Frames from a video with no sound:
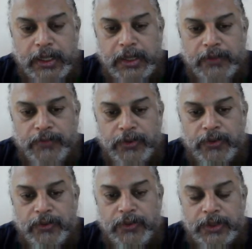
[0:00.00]
We
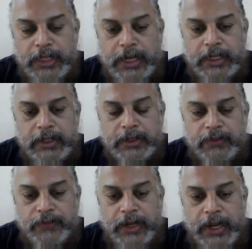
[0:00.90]
know that
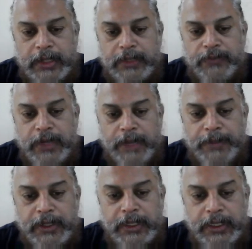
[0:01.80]
with active
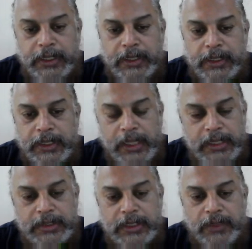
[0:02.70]
vitamin D
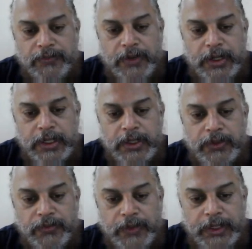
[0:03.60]
is
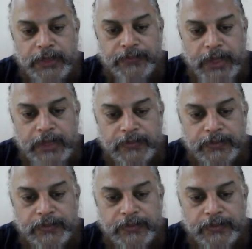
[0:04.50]
125